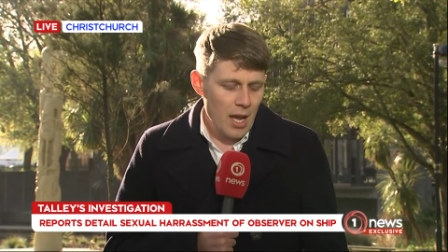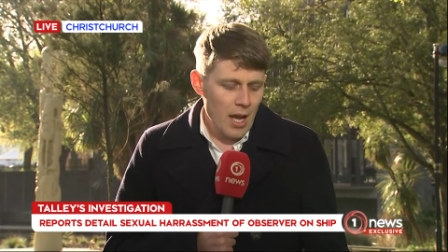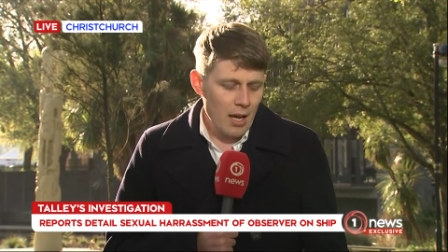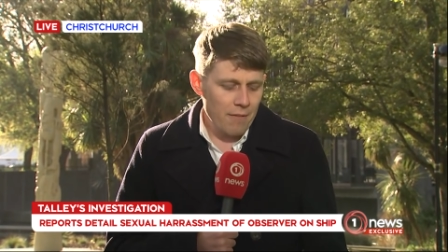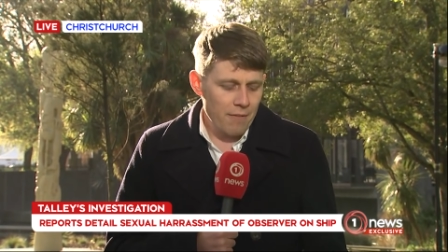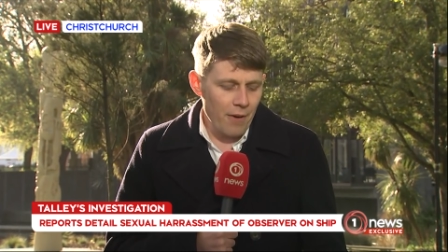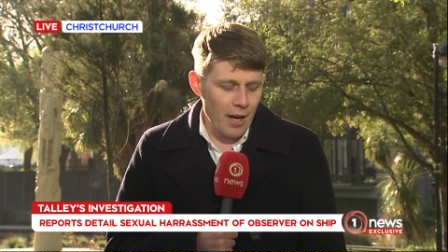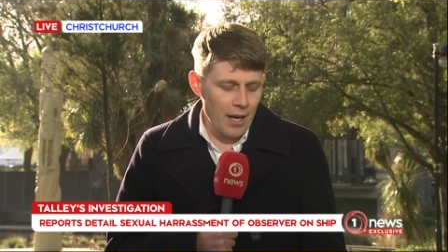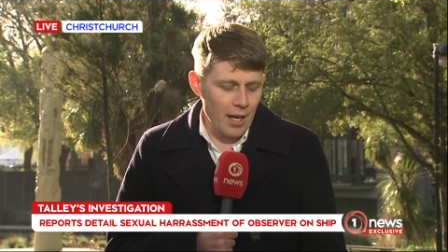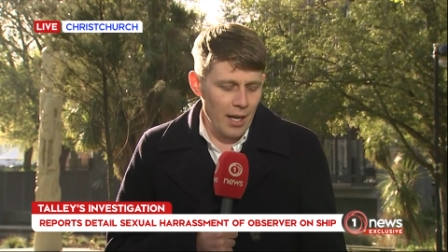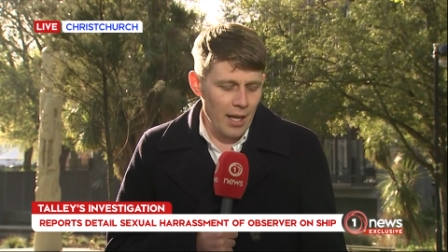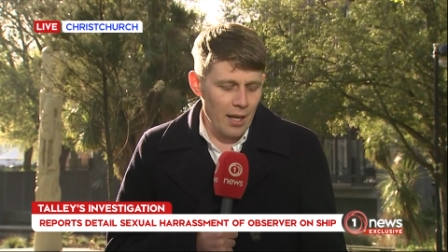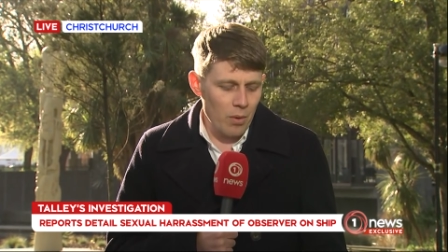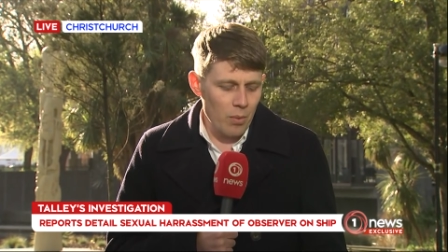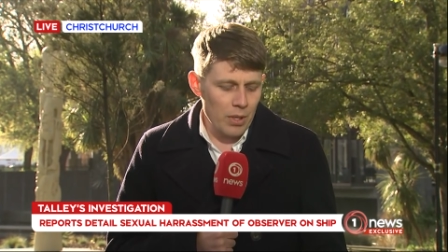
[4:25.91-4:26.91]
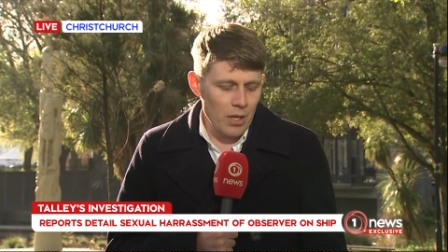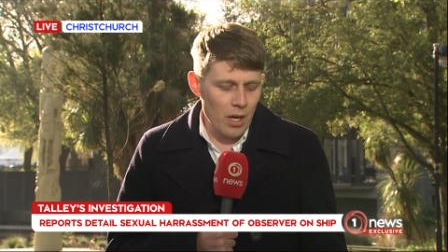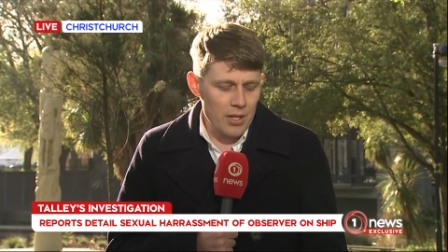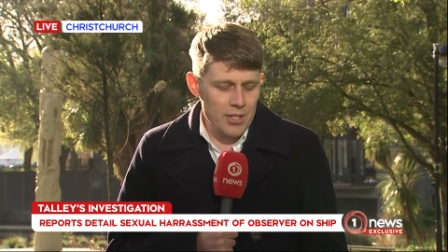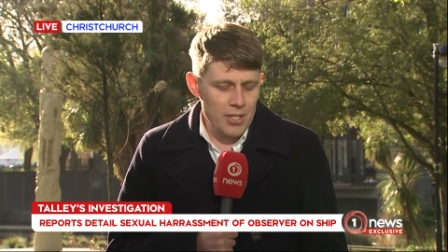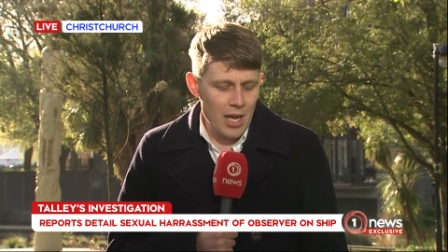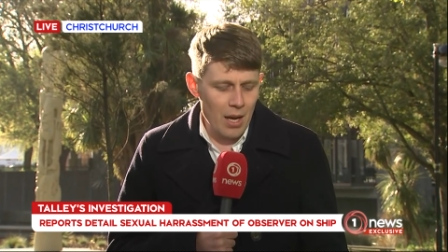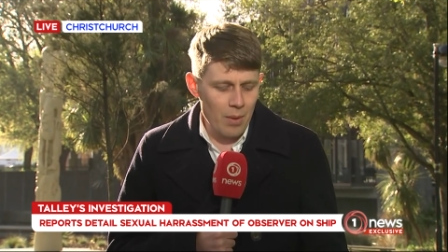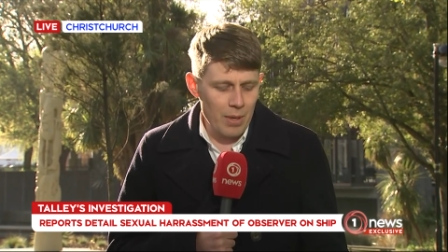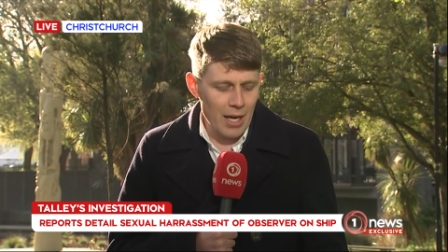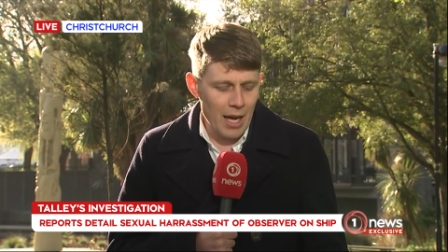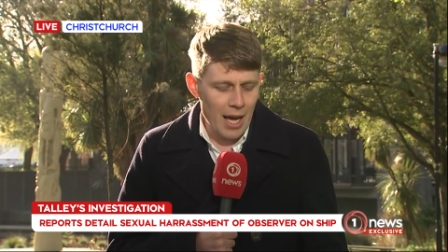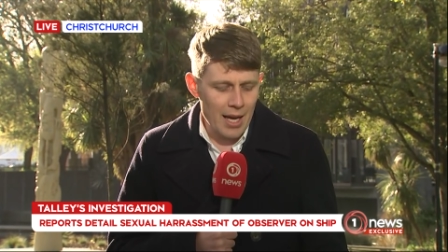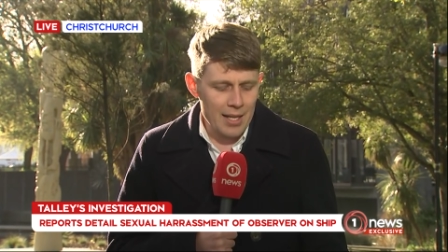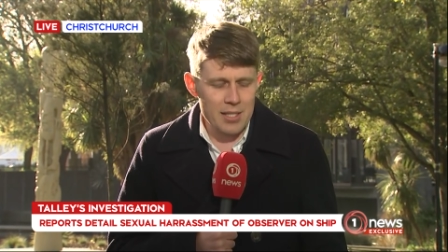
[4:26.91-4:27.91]
and finally, would not say when
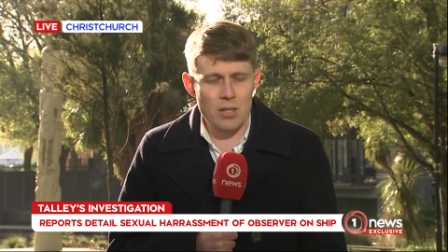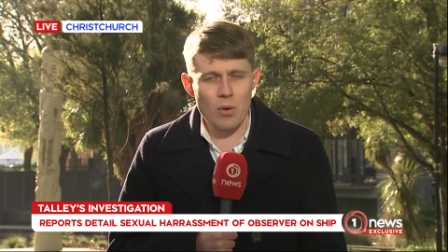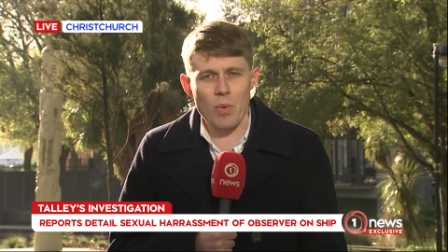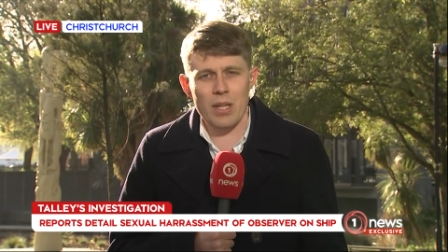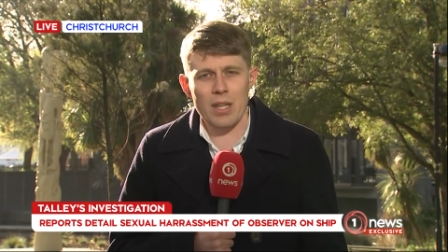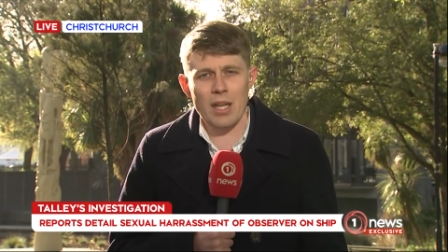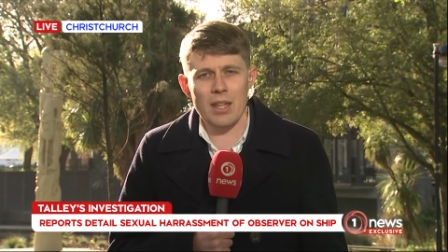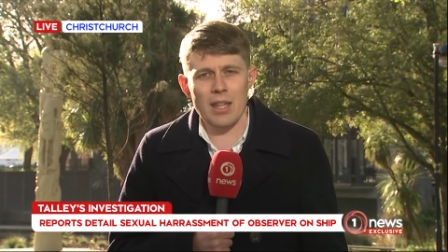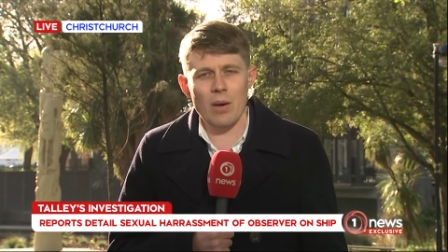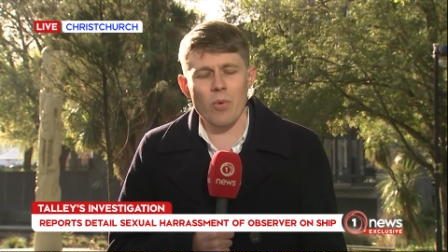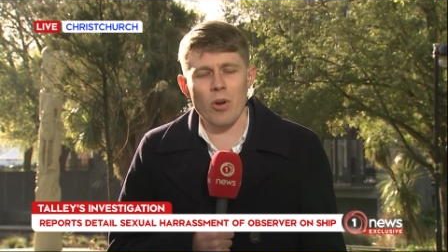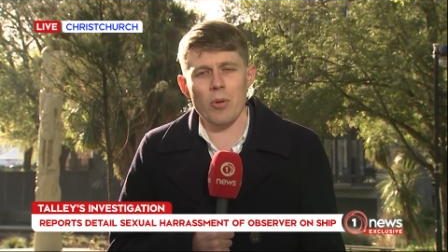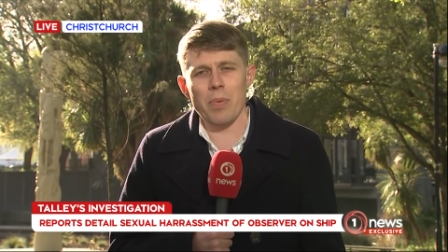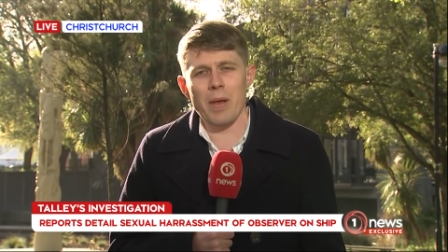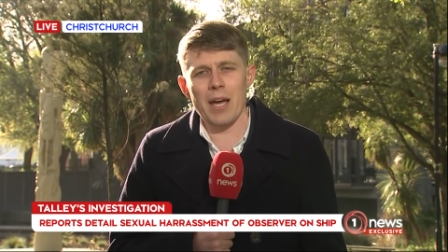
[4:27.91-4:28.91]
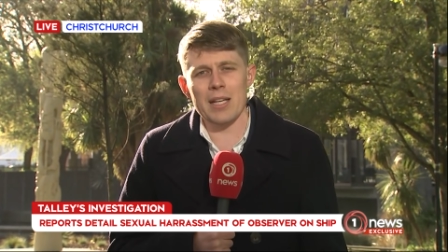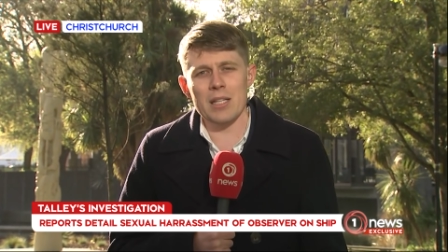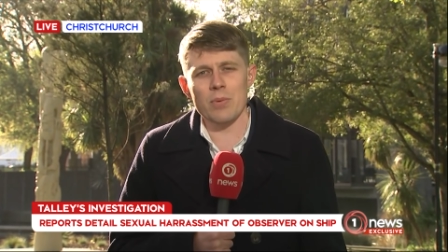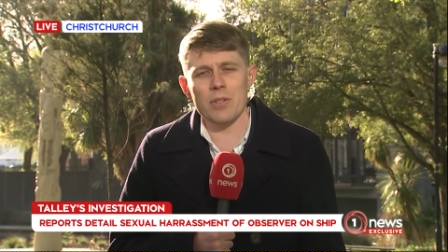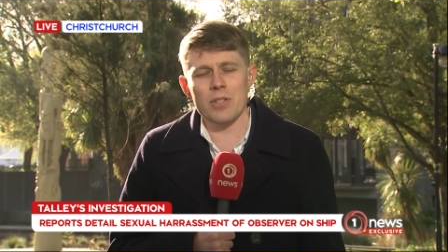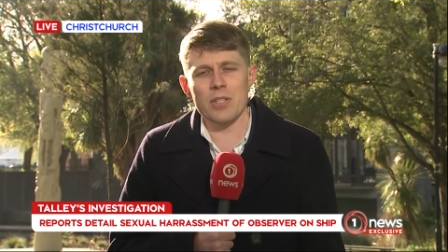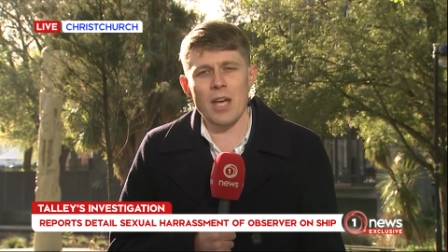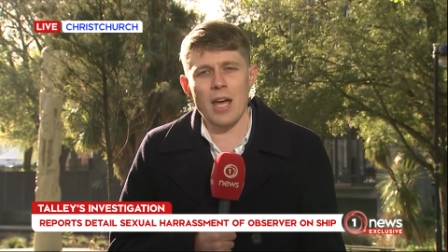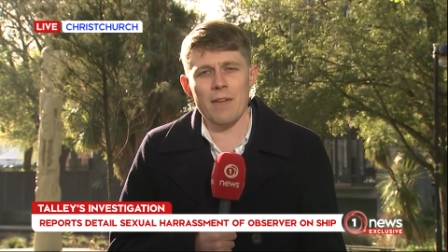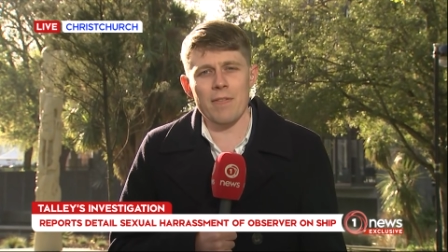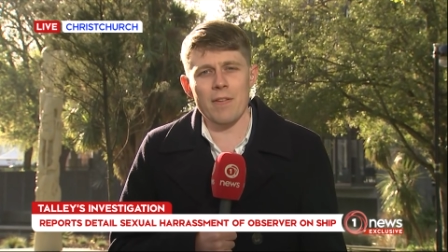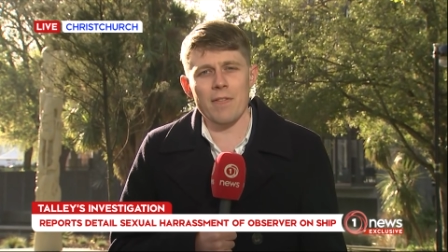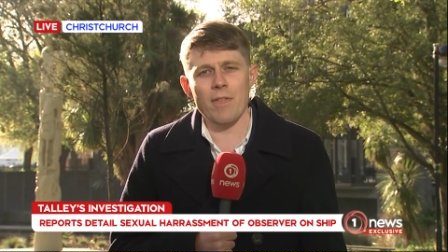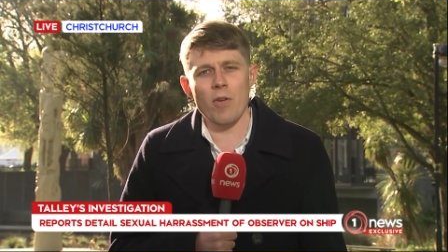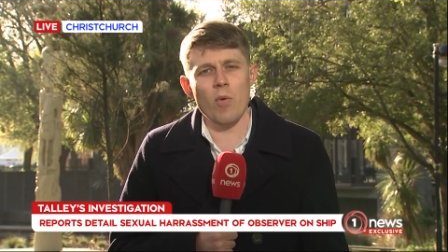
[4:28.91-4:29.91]
asked whether their workplace was safe
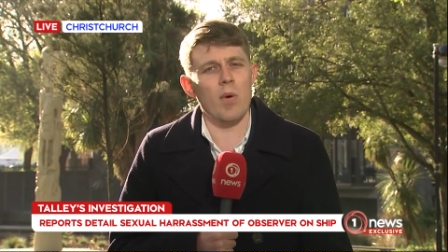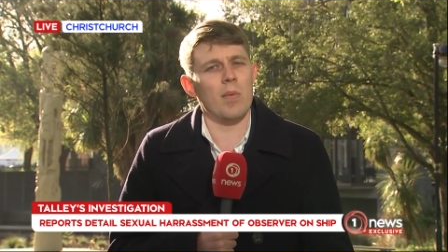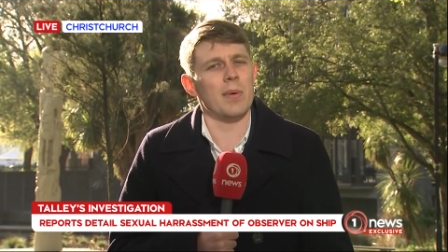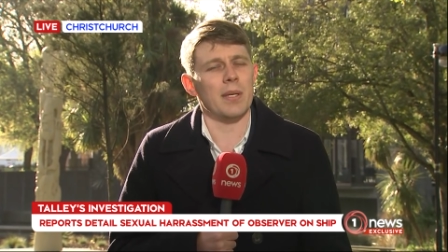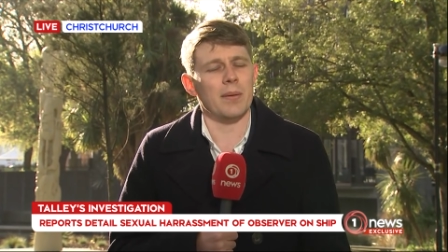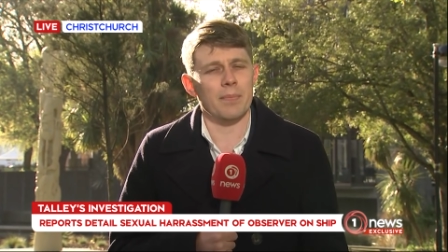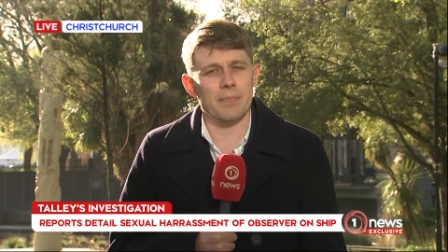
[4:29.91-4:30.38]
for women.